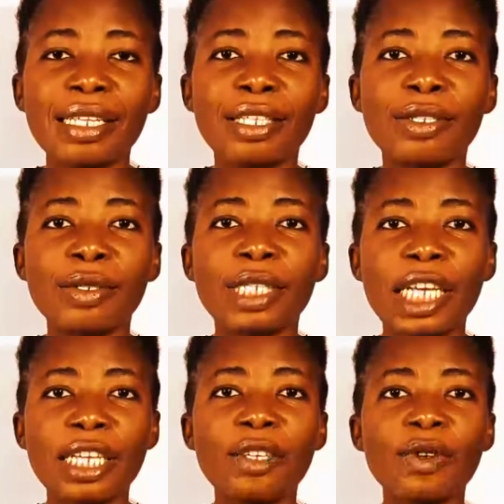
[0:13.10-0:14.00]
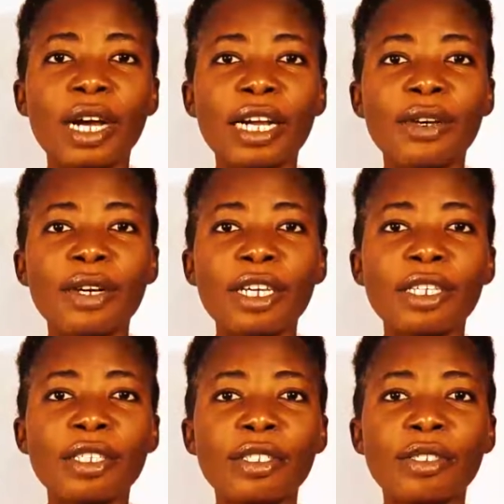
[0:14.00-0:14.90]
Today you are
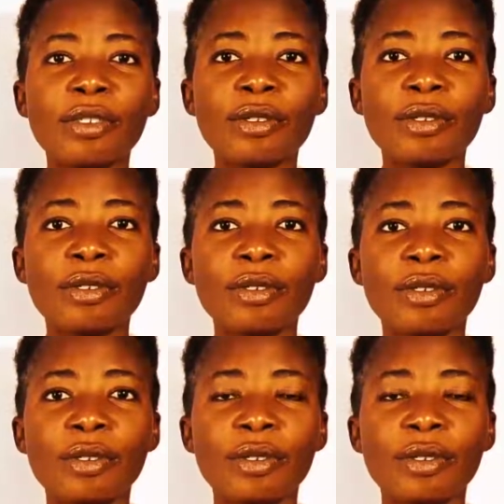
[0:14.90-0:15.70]
going to